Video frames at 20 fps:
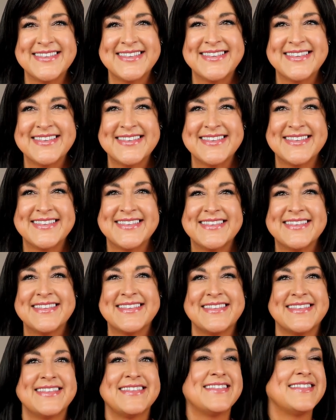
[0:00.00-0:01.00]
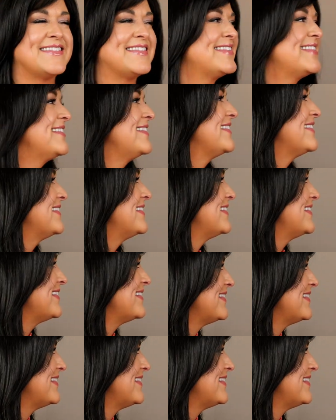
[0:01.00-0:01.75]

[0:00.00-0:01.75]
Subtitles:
(silence)